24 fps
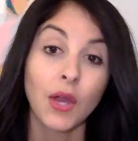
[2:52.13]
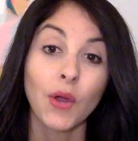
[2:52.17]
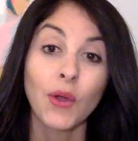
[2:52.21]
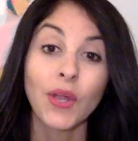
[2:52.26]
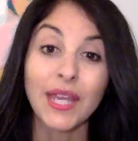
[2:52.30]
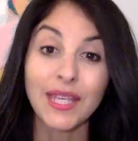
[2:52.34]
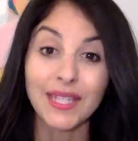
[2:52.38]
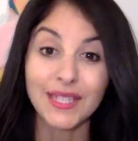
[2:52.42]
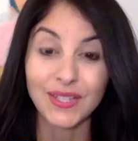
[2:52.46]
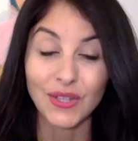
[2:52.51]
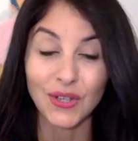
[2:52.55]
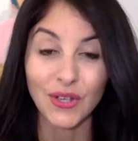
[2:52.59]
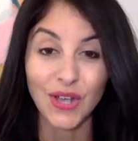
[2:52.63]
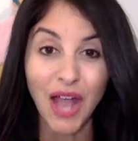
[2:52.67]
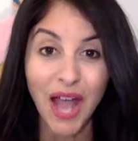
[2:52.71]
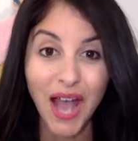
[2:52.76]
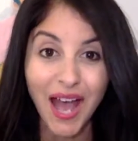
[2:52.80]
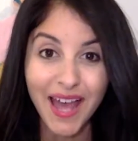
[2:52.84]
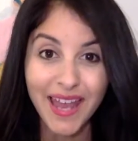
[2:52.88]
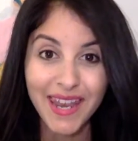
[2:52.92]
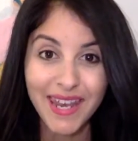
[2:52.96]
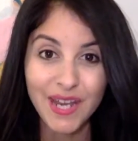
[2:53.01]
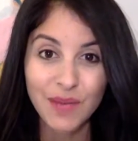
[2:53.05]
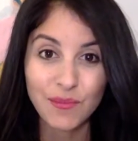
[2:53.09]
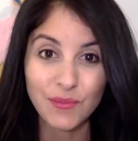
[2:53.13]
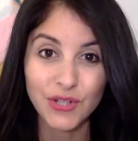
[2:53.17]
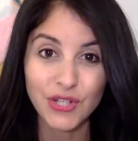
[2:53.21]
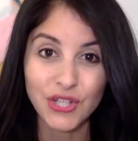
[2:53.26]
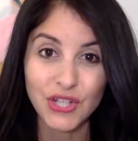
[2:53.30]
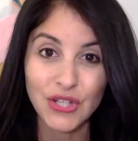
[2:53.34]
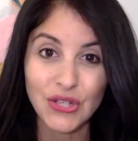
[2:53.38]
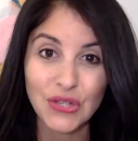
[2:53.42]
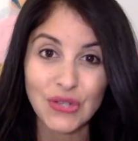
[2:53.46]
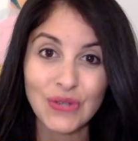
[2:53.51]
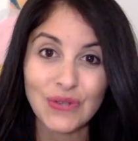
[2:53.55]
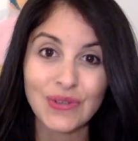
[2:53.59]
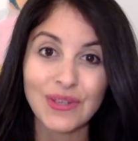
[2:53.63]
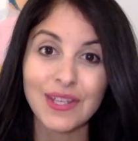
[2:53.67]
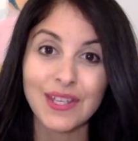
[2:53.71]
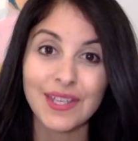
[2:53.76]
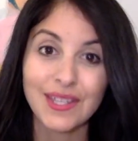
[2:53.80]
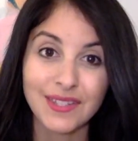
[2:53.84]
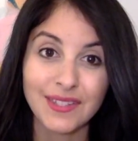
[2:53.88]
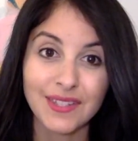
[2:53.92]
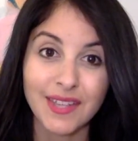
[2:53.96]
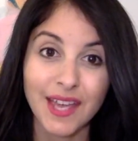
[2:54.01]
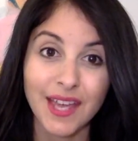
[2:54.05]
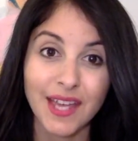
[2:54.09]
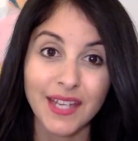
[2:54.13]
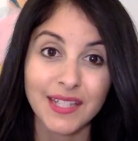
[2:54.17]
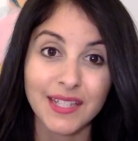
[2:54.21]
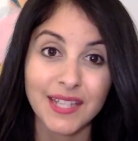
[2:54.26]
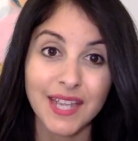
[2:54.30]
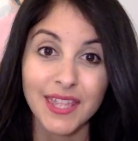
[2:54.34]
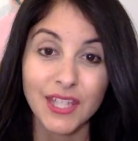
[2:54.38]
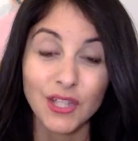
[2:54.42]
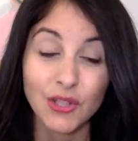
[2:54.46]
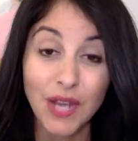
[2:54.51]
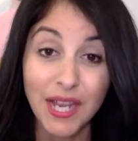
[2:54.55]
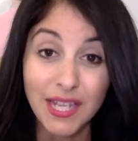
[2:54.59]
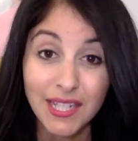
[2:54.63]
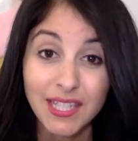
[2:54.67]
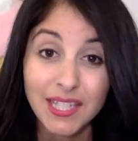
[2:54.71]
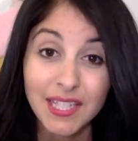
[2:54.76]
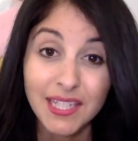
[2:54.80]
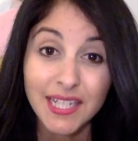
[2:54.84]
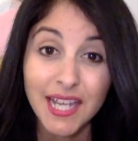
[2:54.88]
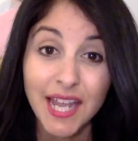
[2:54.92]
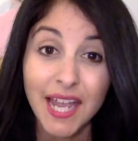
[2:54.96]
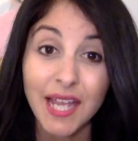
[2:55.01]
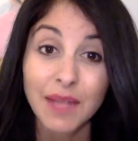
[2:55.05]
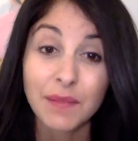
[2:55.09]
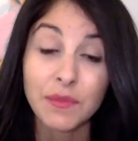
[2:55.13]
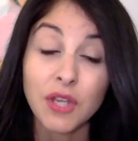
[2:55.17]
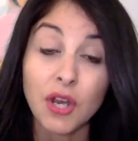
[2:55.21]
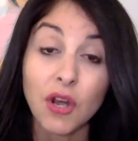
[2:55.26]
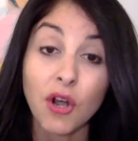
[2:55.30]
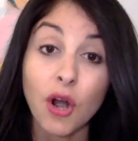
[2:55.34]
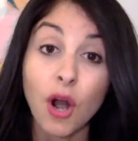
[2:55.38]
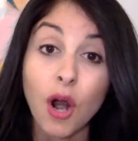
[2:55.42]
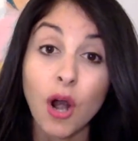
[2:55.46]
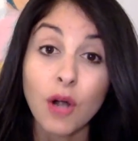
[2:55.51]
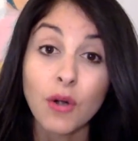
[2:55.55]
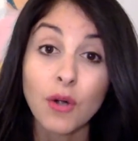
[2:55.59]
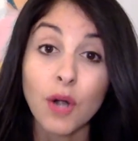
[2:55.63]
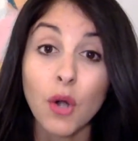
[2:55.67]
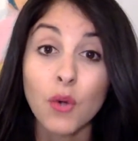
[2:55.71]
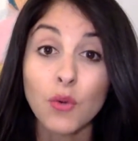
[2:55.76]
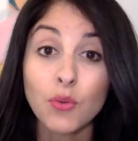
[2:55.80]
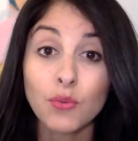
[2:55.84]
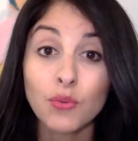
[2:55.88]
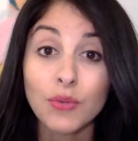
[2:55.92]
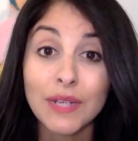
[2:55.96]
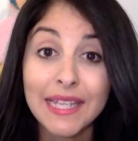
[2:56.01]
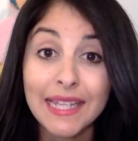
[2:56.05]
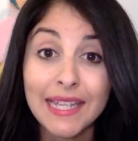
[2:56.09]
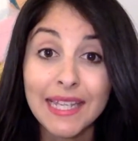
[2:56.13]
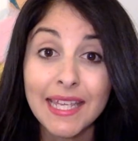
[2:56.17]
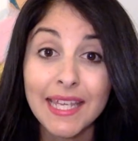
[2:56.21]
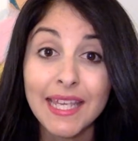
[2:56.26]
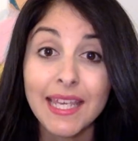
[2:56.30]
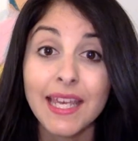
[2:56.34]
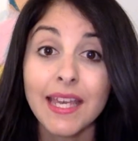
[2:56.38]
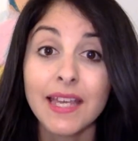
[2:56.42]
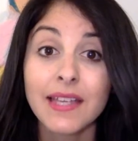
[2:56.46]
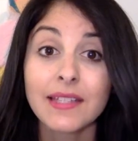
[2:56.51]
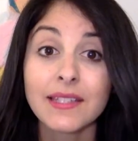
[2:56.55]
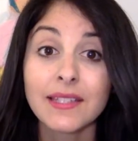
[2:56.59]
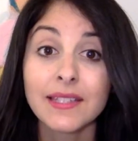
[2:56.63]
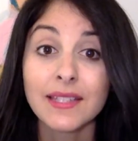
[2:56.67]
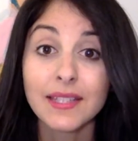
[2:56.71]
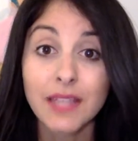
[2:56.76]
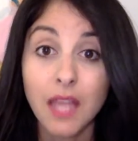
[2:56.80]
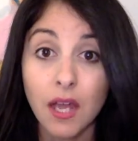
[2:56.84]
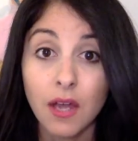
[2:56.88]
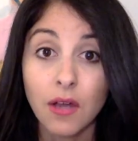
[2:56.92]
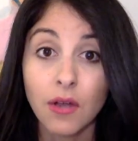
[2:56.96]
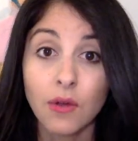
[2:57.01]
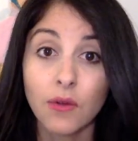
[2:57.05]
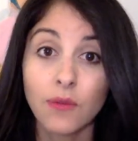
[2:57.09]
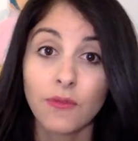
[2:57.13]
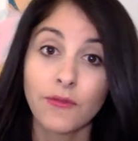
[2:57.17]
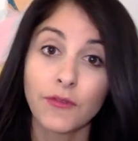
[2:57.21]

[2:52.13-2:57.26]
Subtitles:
Okay, so con number 2 is that the transit times are really slow.